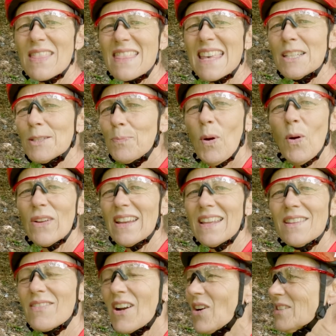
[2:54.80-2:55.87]
at this point
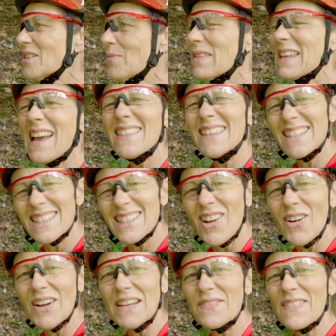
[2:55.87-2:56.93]
in the ride, I'm the other
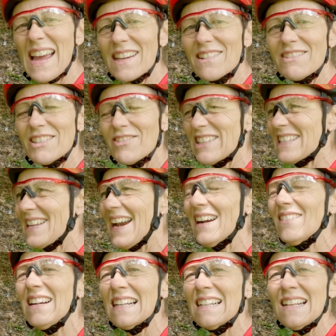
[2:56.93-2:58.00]
side of Cadair Idris
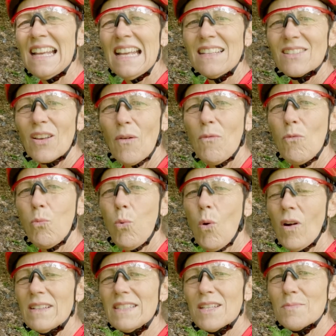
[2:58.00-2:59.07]
now, so I'm
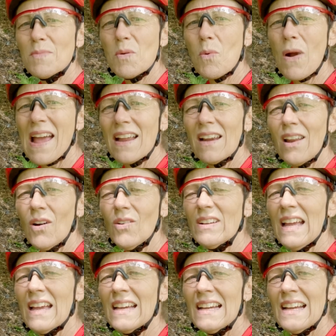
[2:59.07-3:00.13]
winding my way along,
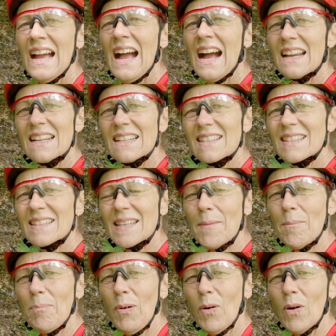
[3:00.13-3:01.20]
and at
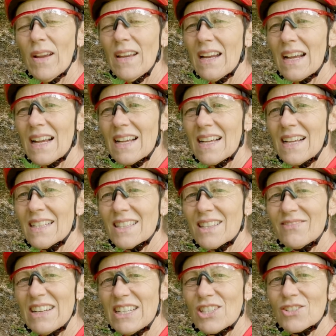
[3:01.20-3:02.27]
some point as
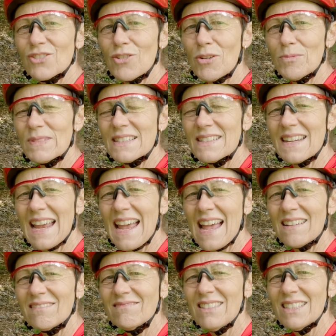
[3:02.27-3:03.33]
the ridge drops
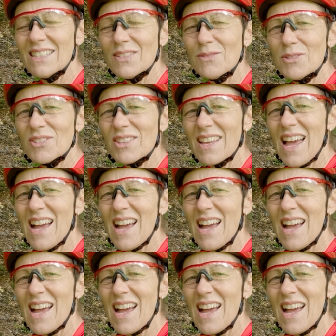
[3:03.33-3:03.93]
down towards the